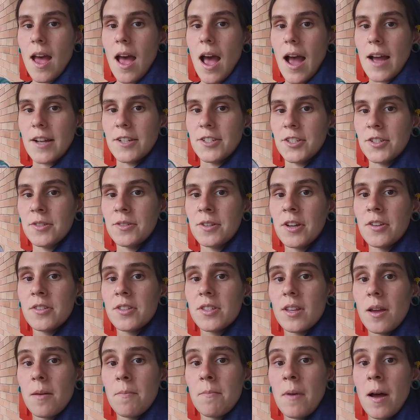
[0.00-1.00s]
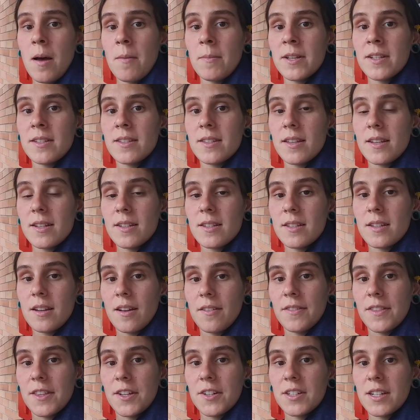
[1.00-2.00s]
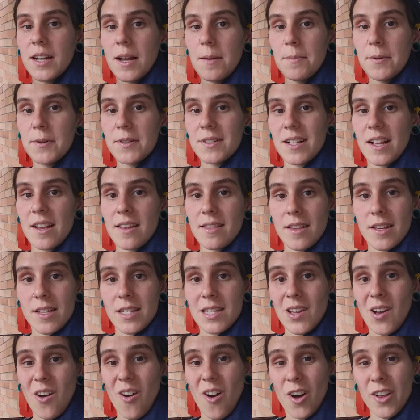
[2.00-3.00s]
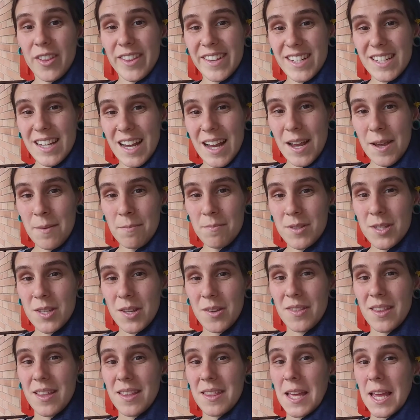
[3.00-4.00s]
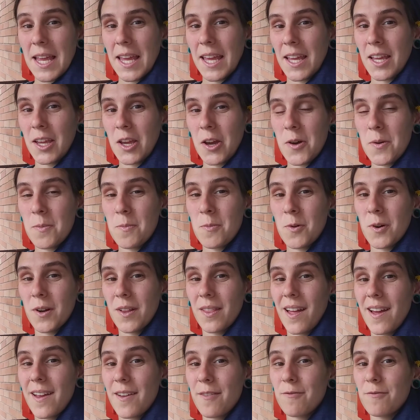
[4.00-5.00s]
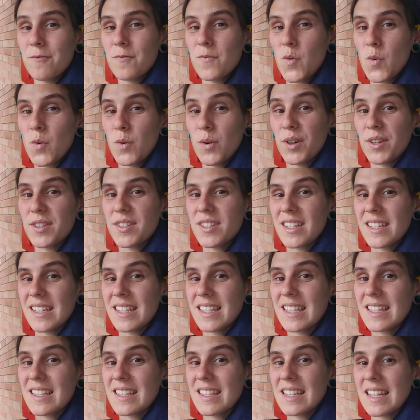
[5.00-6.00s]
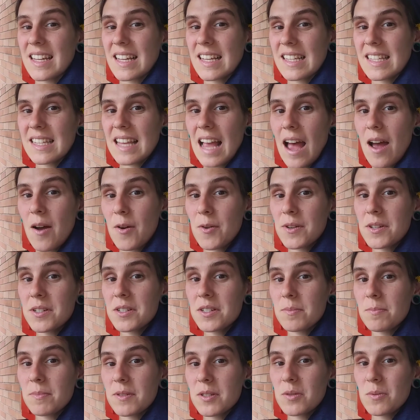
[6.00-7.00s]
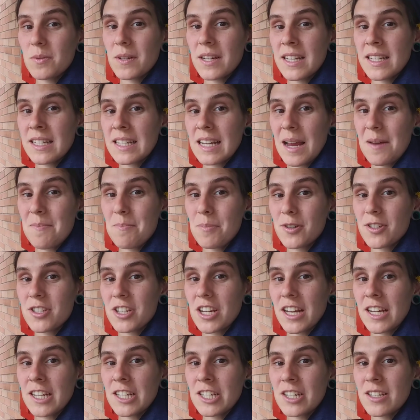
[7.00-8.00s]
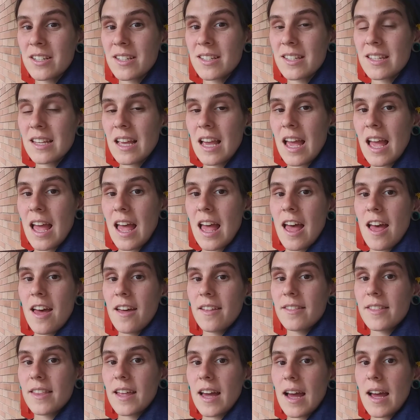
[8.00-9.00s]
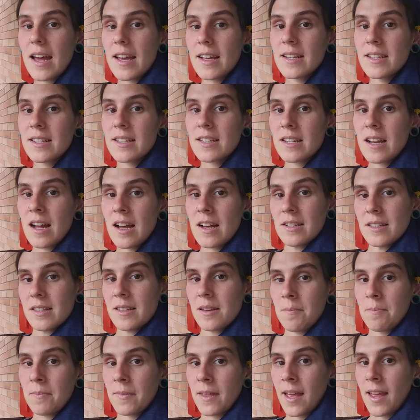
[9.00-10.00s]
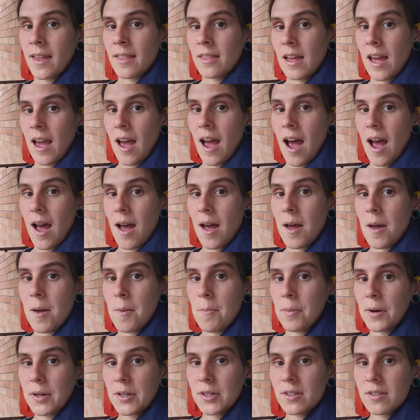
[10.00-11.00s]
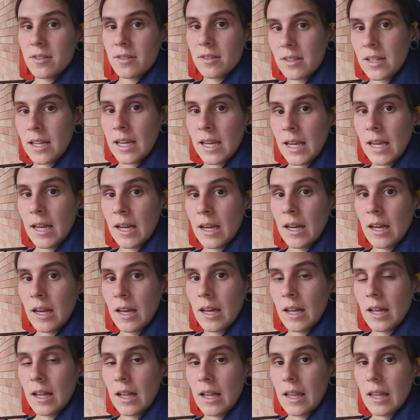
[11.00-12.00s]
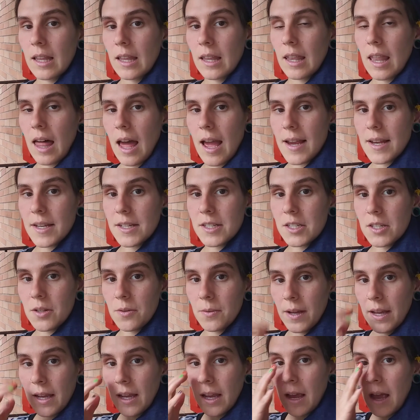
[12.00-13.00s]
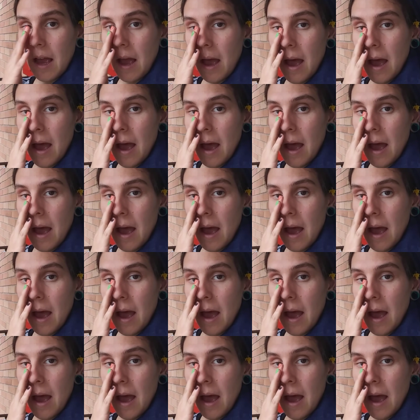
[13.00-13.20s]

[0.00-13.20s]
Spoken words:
I do know some mamas that stuff their diapers like this all the time so that they can go more like 4 to 6 hours between diaper changes. That is not something that I personally like doing,